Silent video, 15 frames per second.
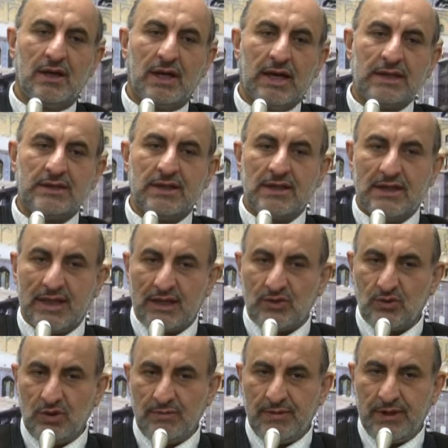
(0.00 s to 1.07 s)
and
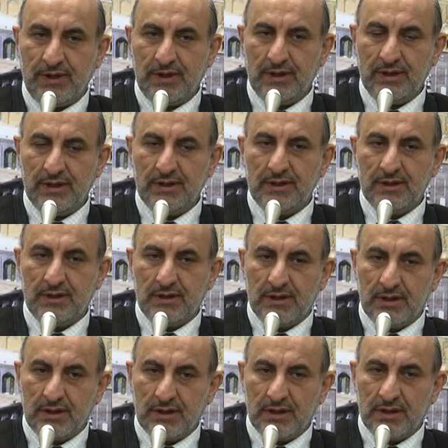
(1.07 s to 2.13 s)
that will be
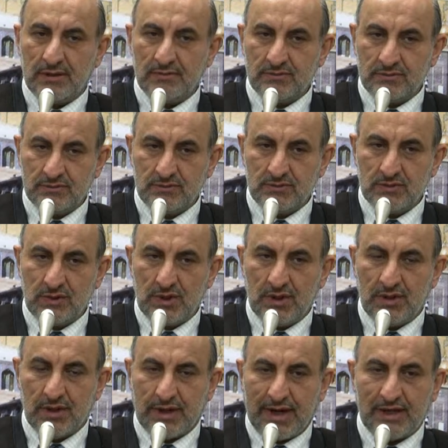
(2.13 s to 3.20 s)
the